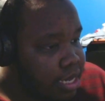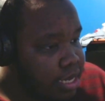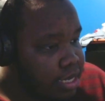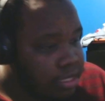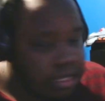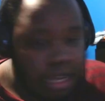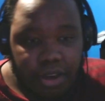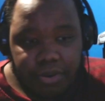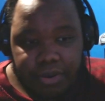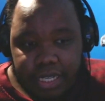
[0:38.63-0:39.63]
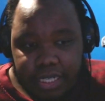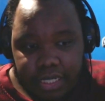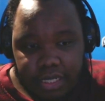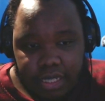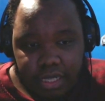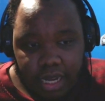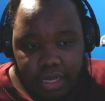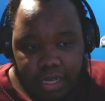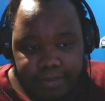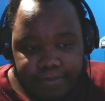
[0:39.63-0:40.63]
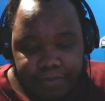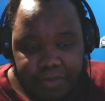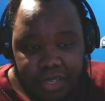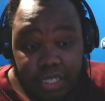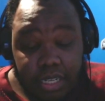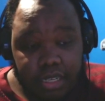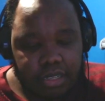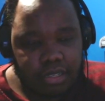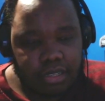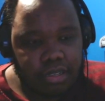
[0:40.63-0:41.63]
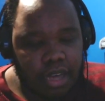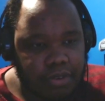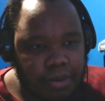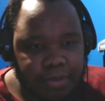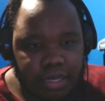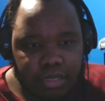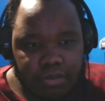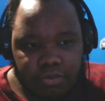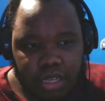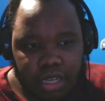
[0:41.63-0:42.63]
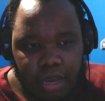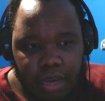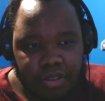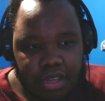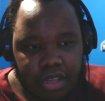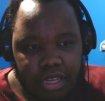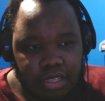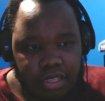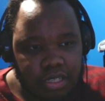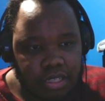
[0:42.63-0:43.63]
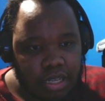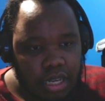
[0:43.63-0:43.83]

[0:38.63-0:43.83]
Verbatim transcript: so, um, just to cover up a, a couple of things, because